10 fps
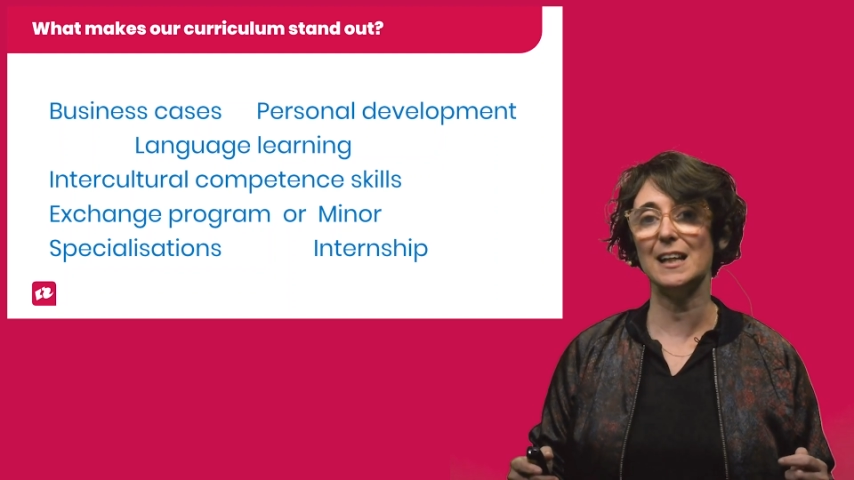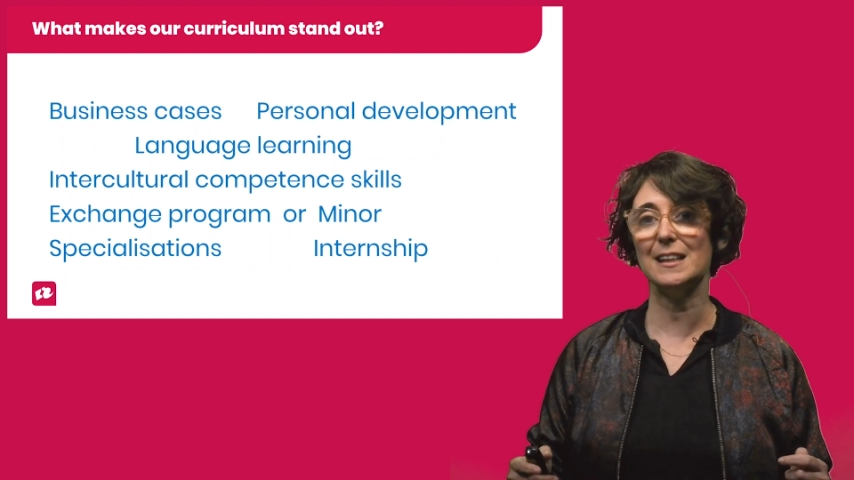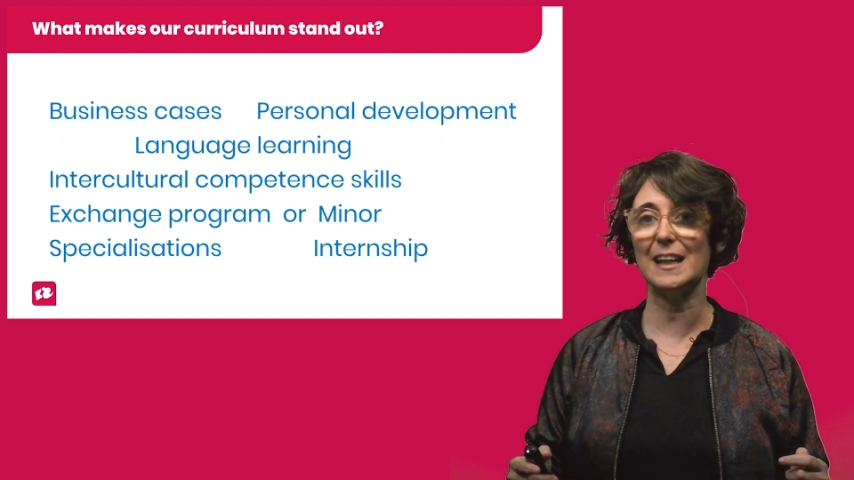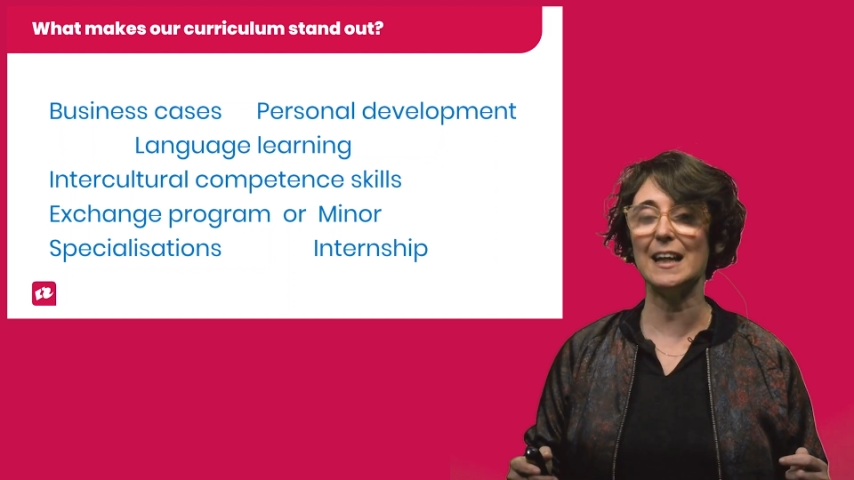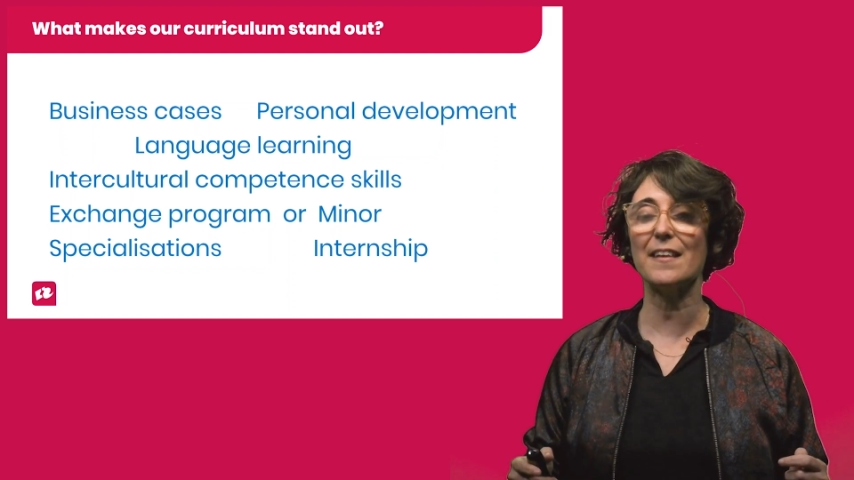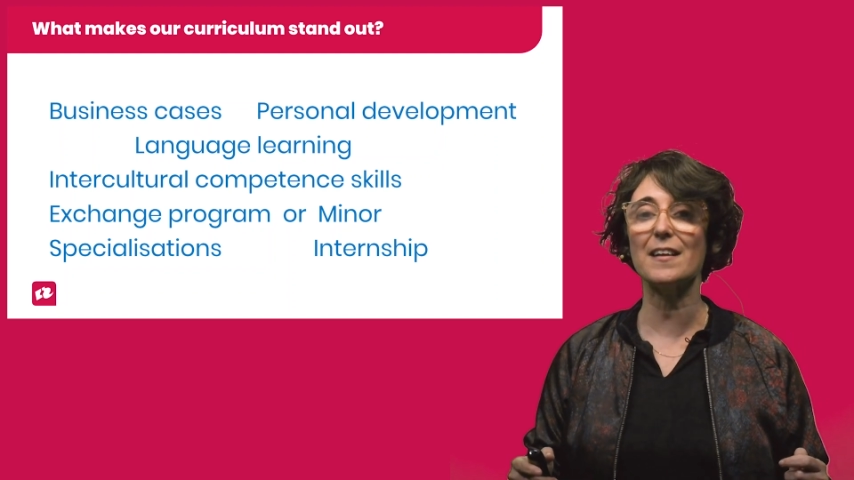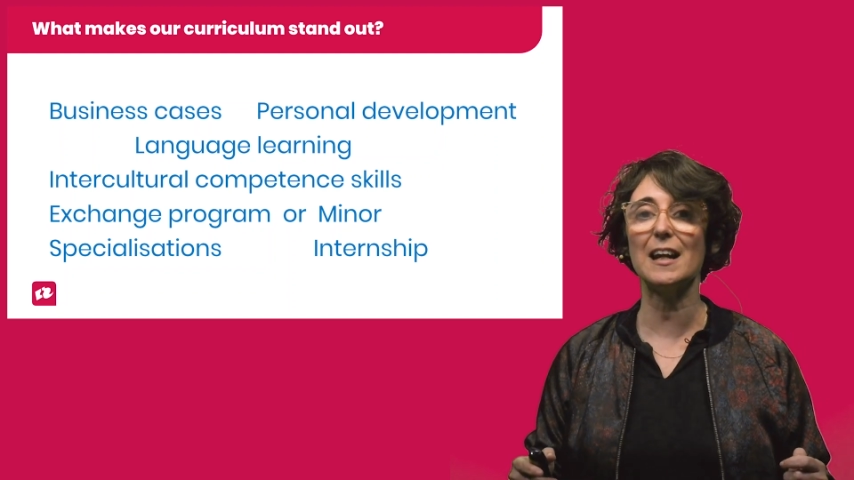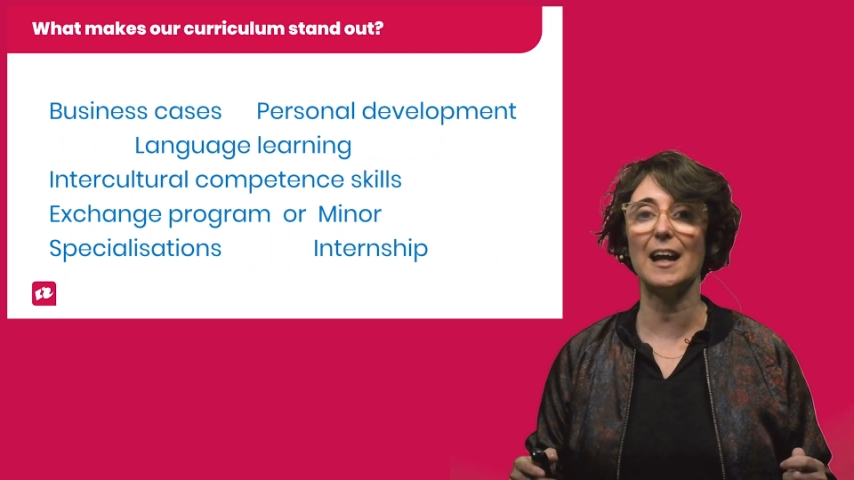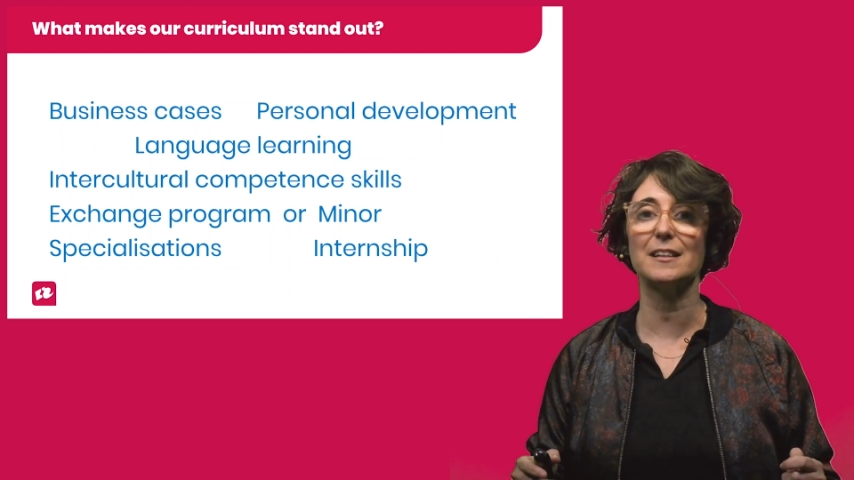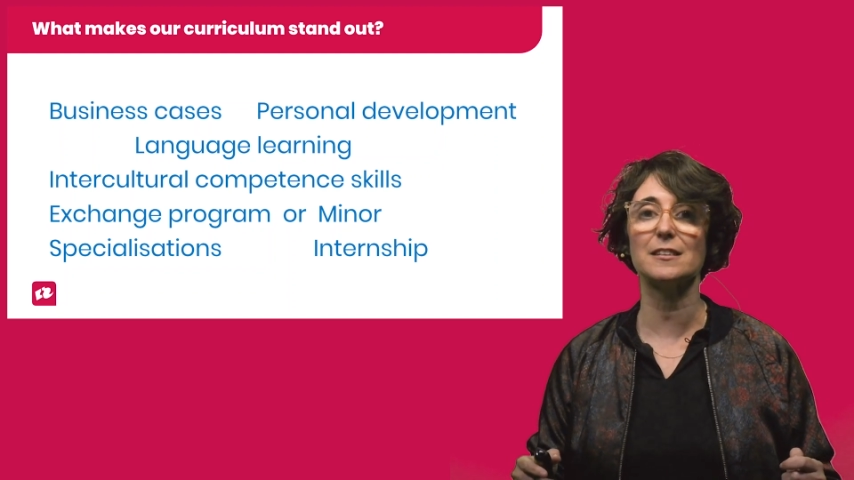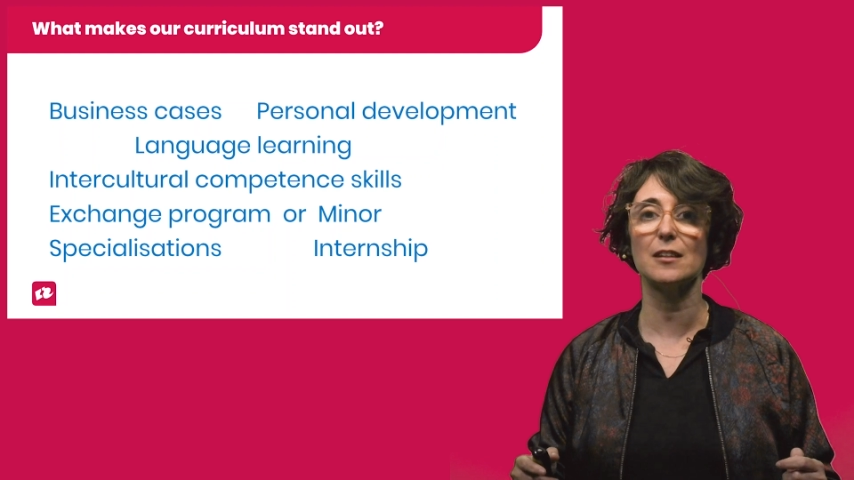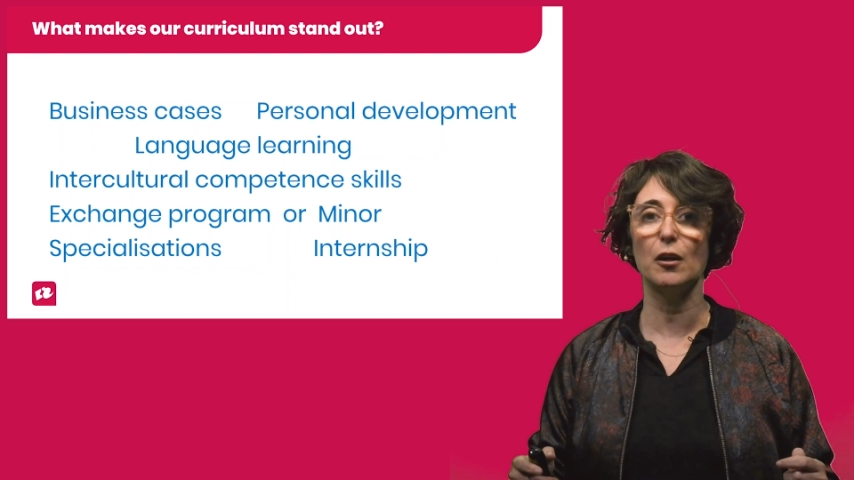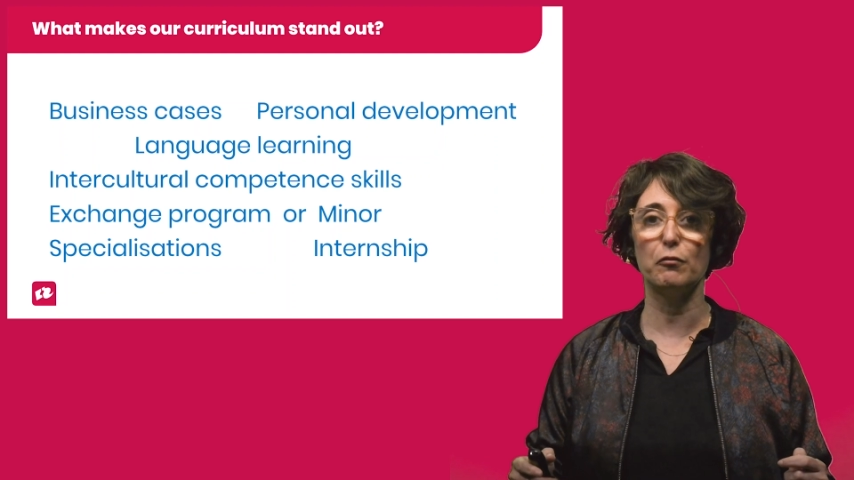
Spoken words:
in the Netherlands